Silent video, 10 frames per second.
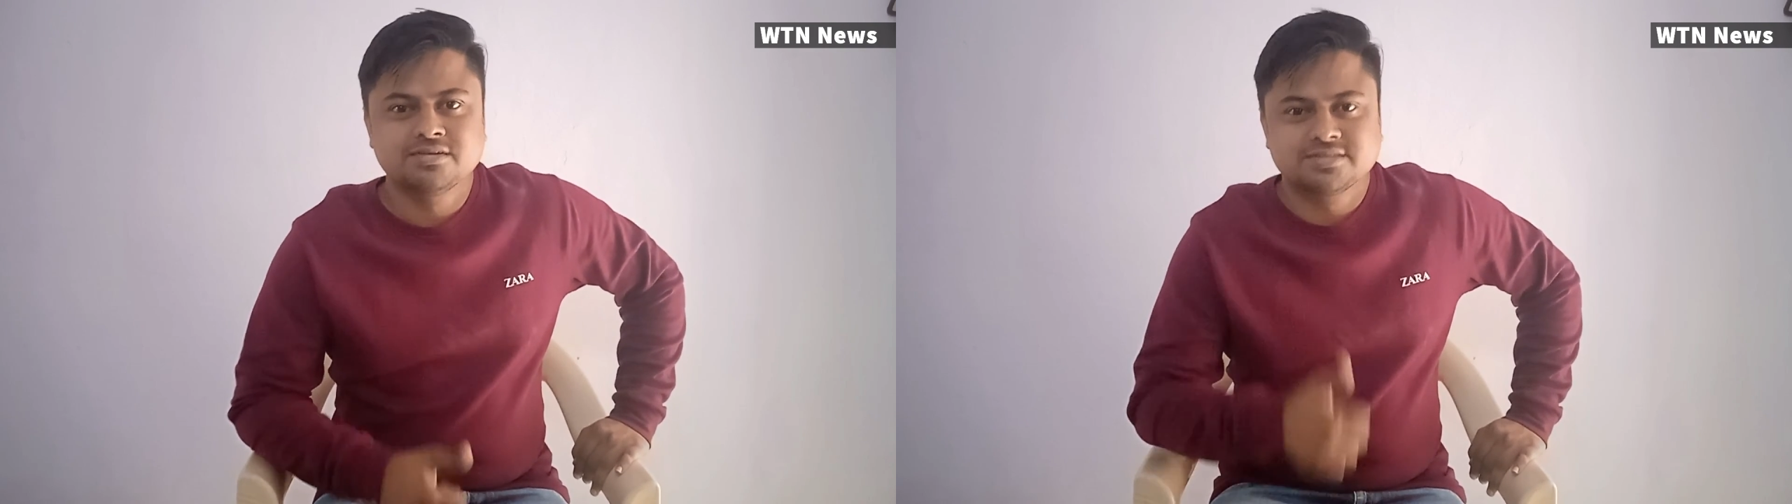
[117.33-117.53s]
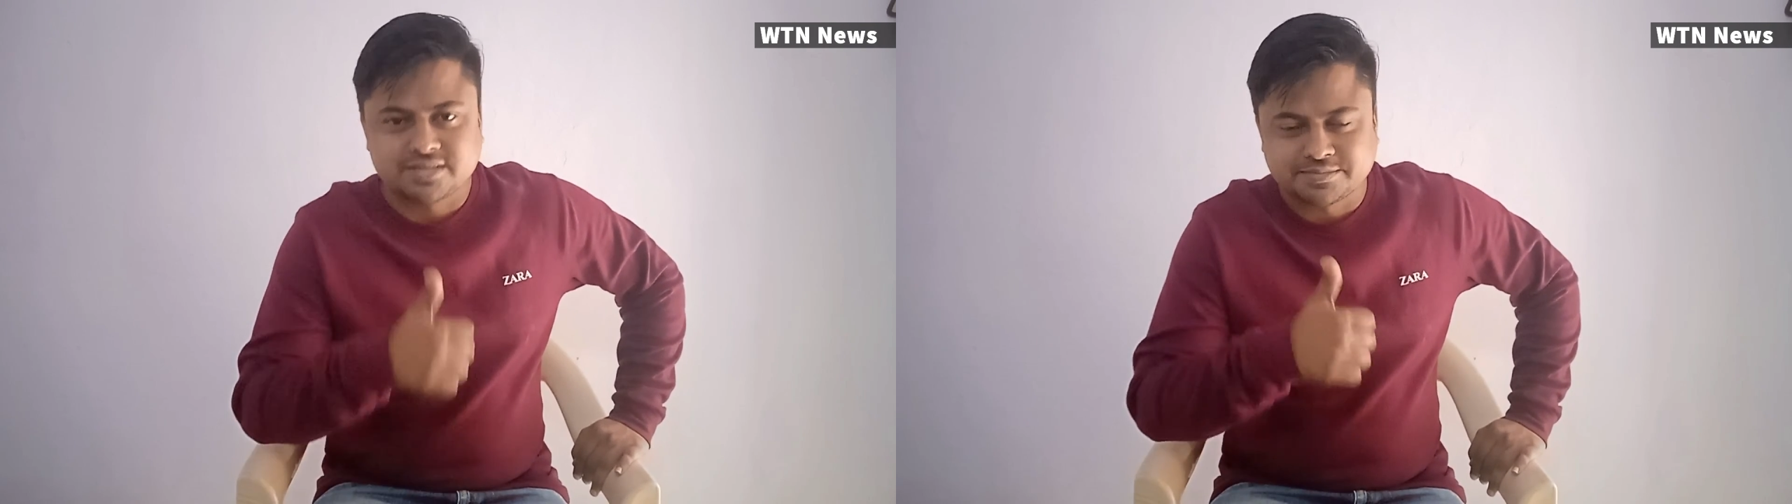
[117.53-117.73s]

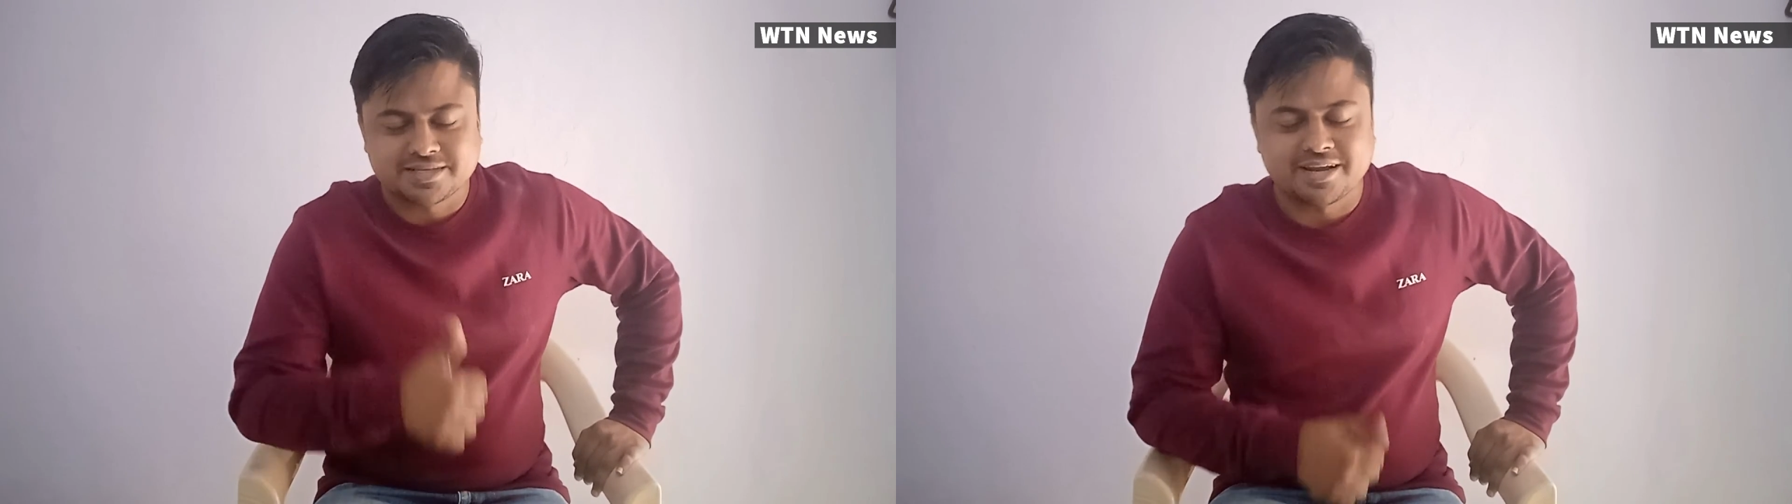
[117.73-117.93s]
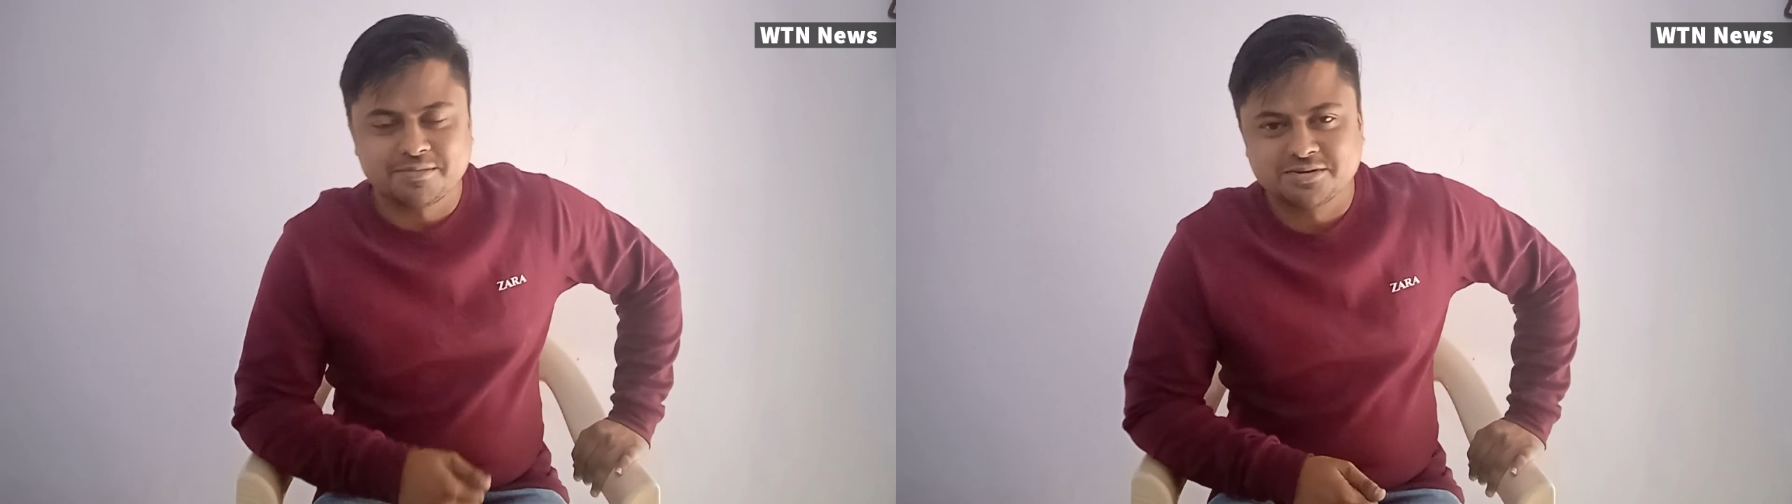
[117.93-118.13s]

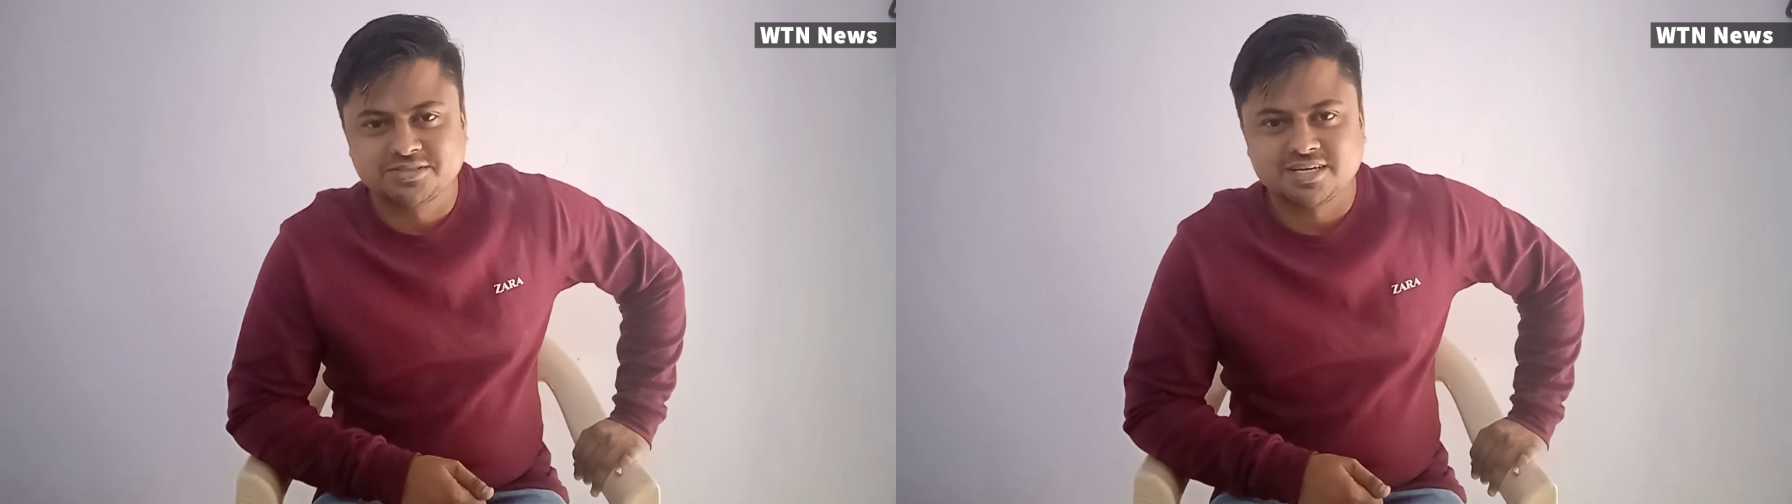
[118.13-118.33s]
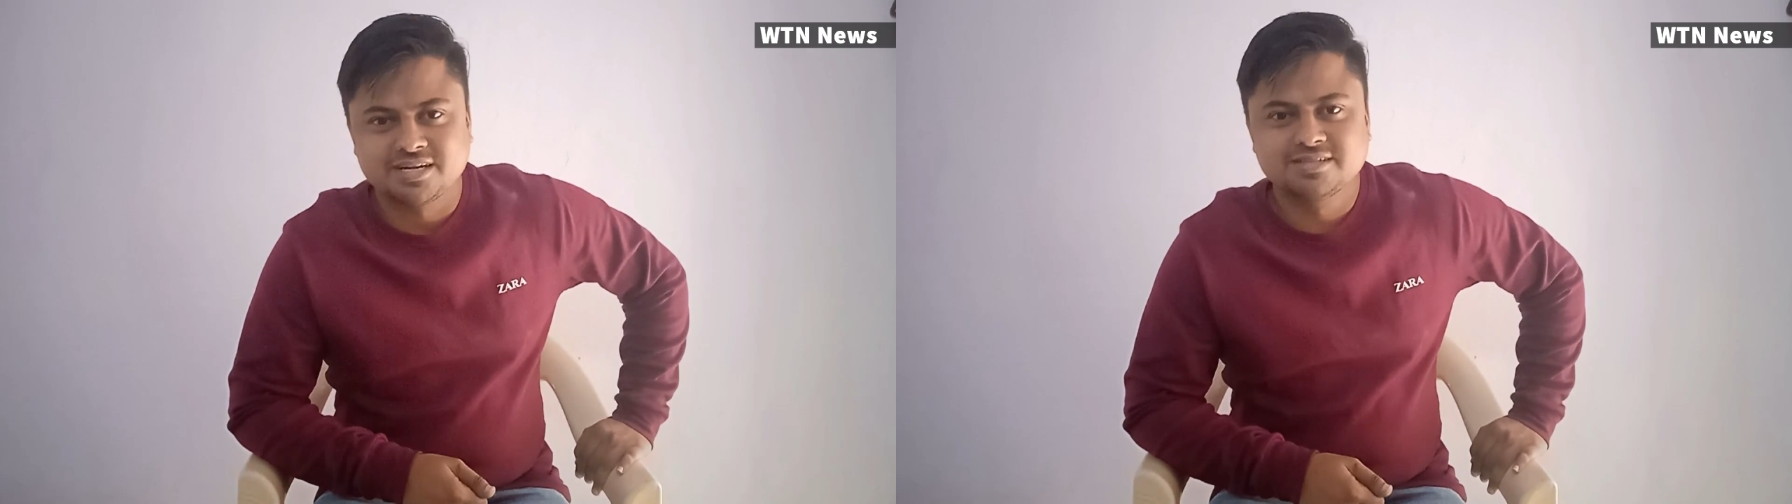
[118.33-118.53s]
Subscribe our
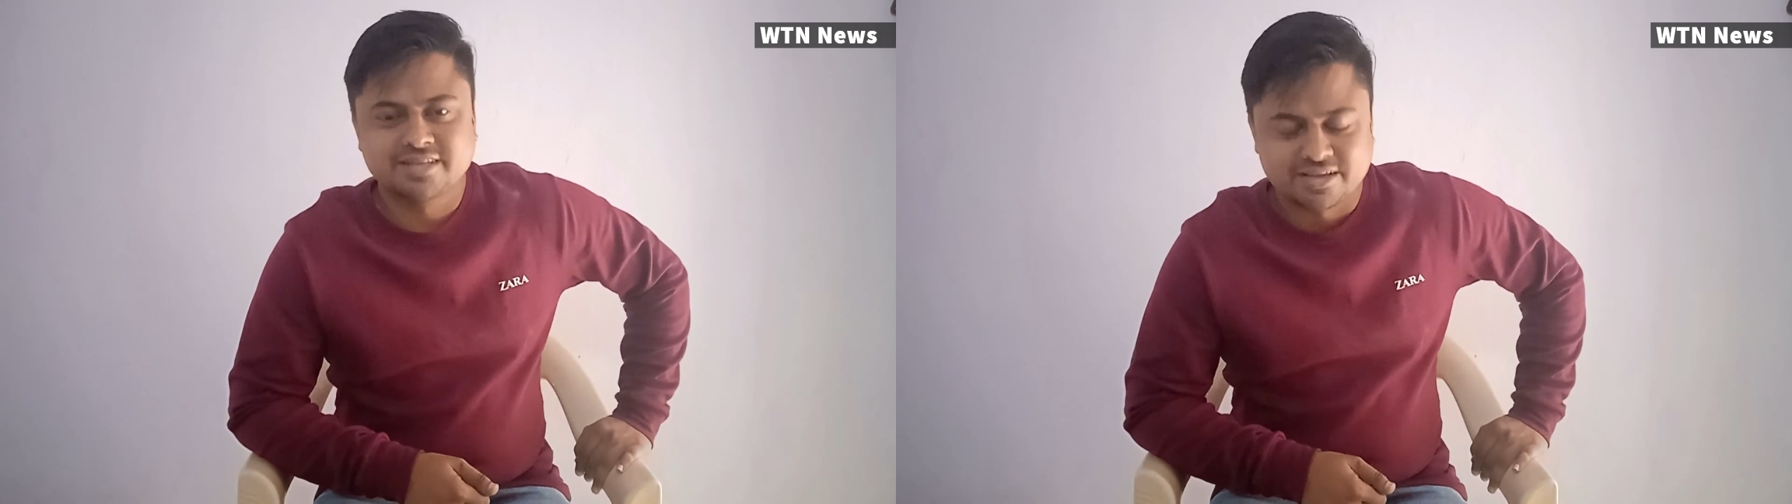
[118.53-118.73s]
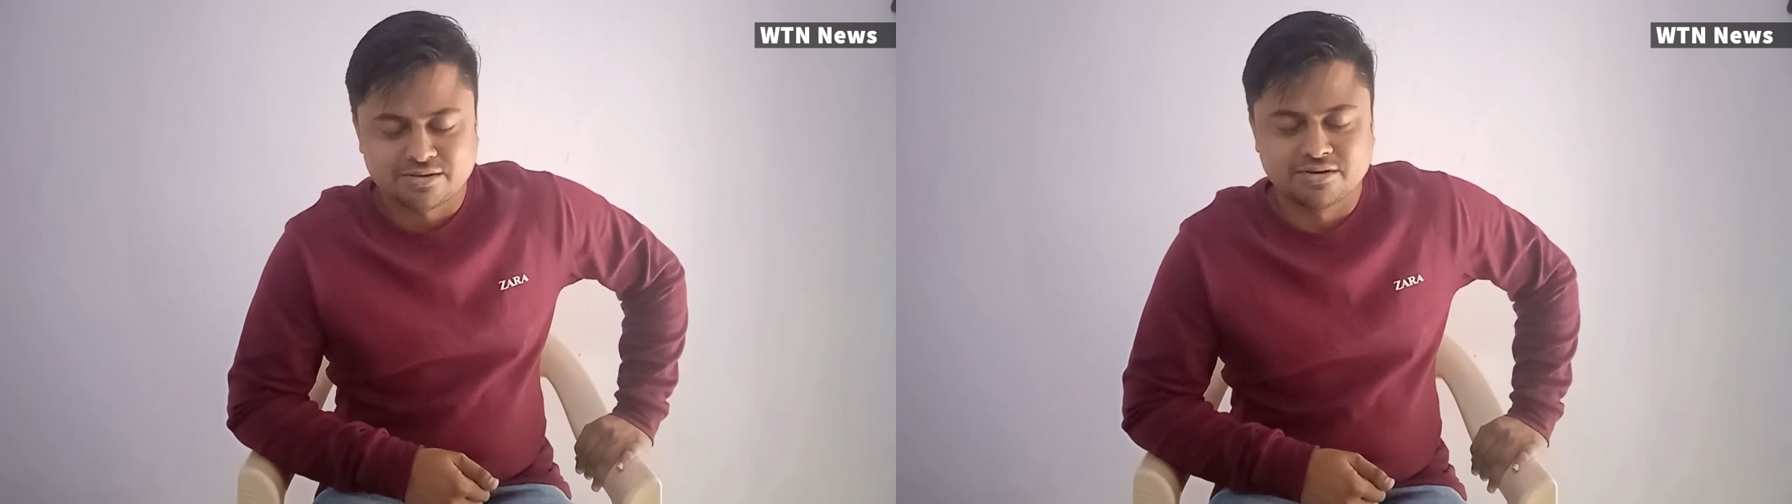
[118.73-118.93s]
channel.
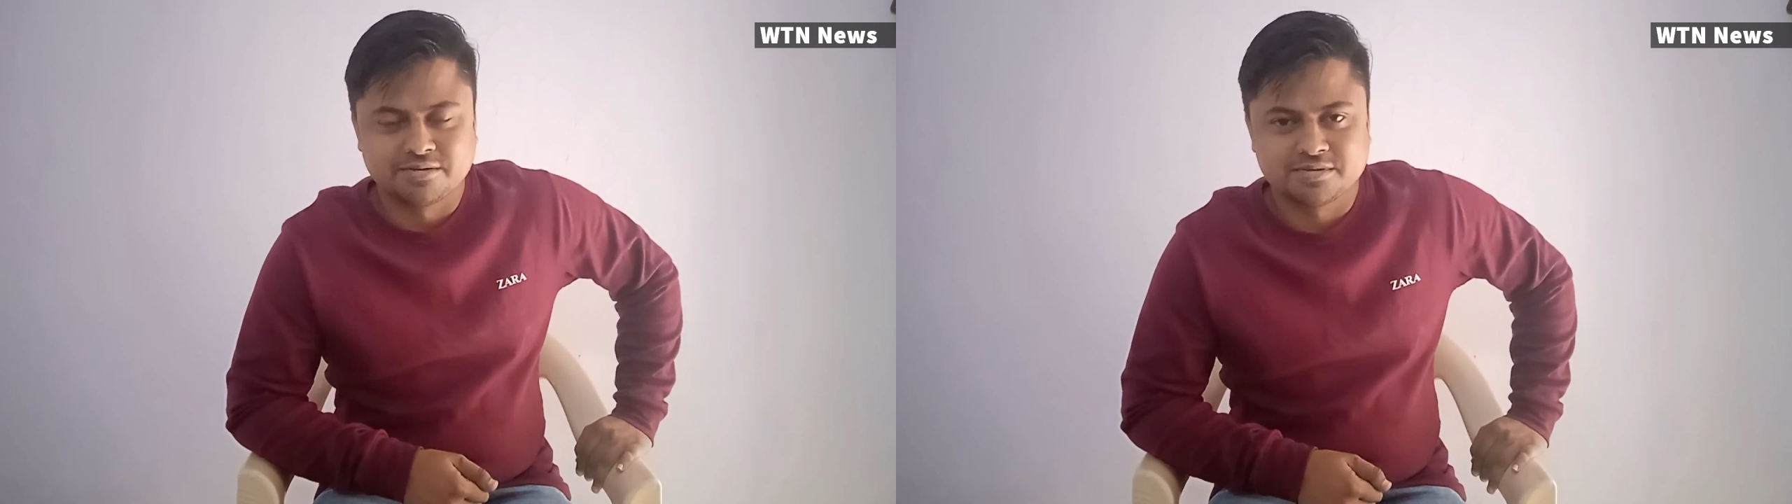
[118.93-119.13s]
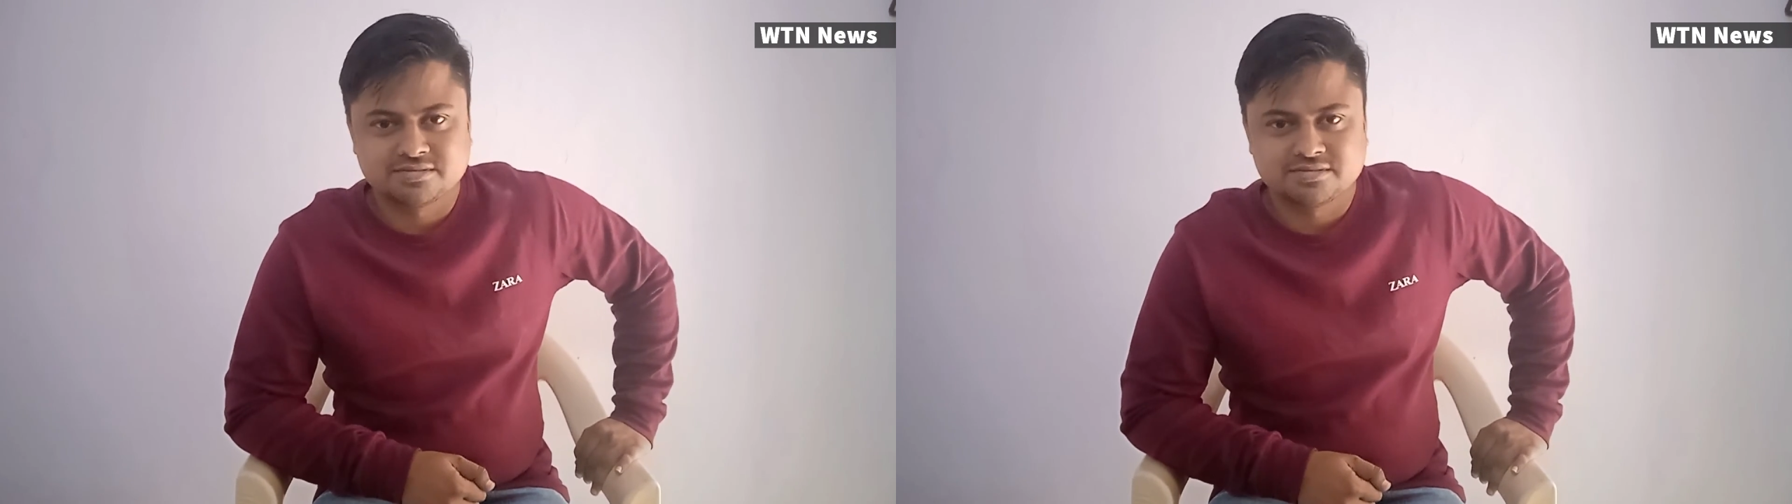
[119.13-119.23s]
Thank you very